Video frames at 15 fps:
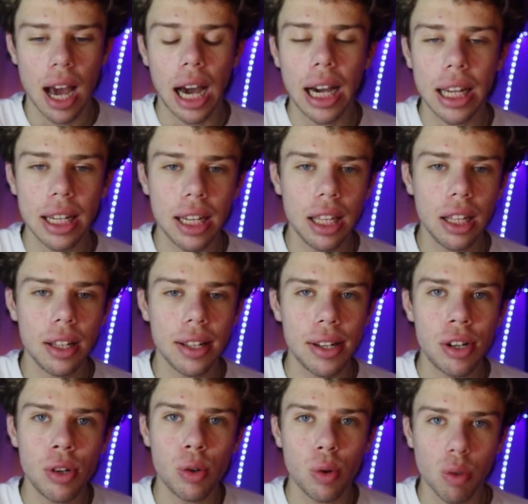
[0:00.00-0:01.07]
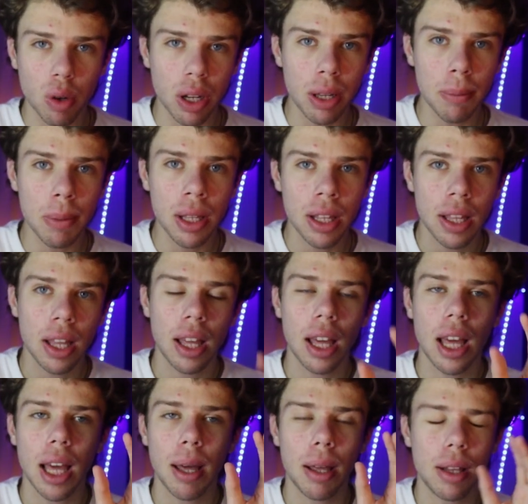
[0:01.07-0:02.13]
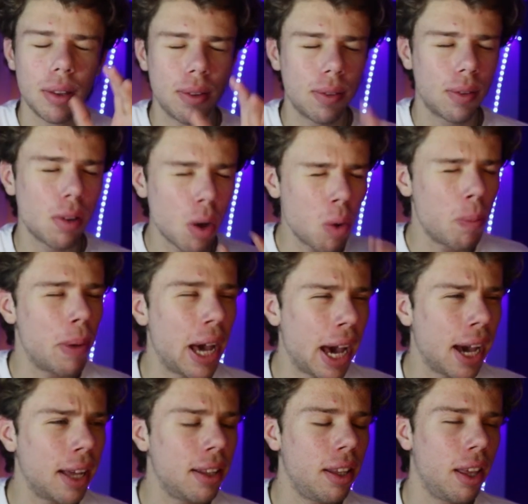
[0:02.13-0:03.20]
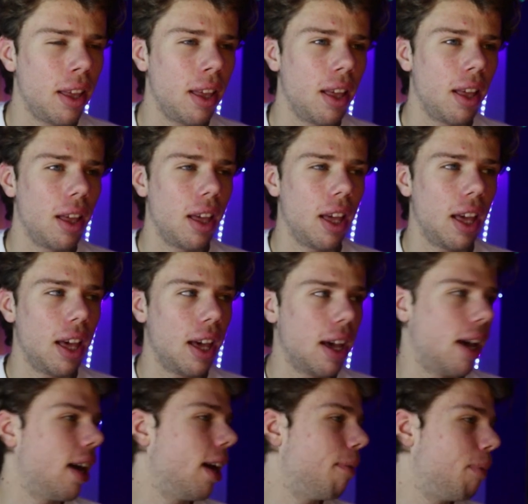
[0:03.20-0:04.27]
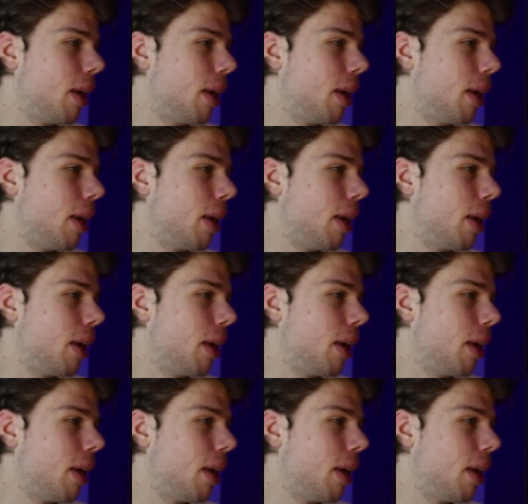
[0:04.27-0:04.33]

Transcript: I need a trim so bad uh,